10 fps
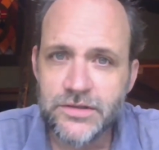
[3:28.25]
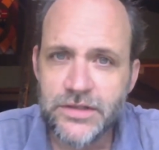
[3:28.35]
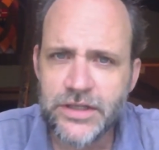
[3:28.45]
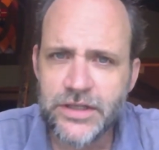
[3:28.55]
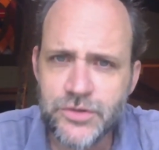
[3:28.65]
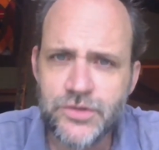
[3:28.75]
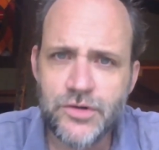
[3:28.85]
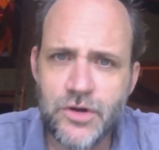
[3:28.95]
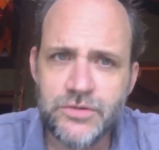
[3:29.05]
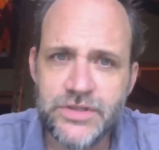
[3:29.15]
that
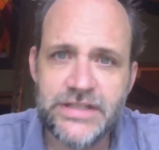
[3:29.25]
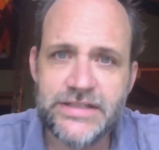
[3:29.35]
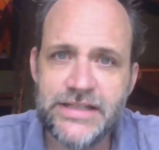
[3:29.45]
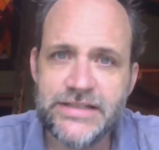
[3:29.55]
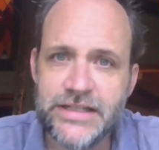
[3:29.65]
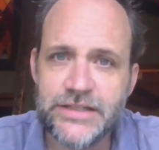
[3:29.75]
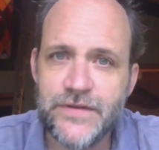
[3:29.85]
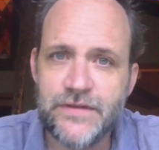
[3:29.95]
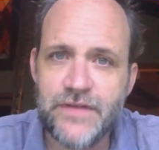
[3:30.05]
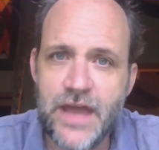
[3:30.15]
Kushner owned 666
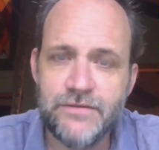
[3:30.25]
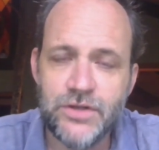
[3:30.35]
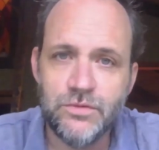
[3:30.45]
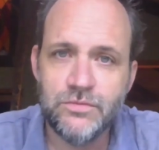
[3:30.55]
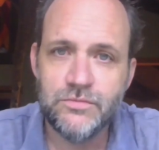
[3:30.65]
Fifth Avenue,